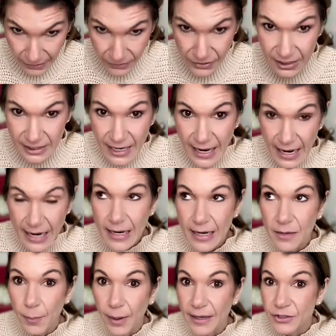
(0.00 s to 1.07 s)
state,
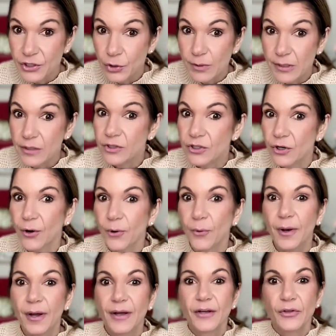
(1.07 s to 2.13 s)
and by doing
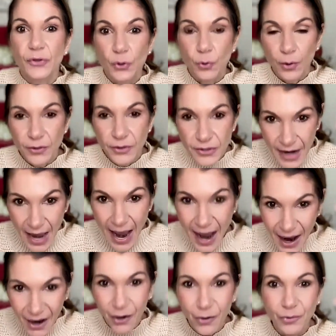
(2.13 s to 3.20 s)
so, you are
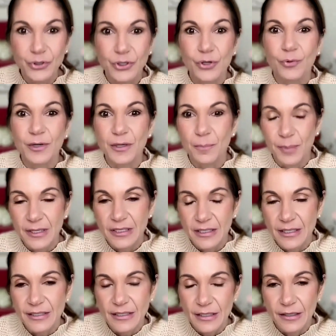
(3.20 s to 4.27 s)
now doing
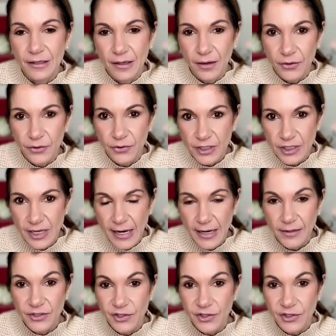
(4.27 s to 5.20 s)
business in another state.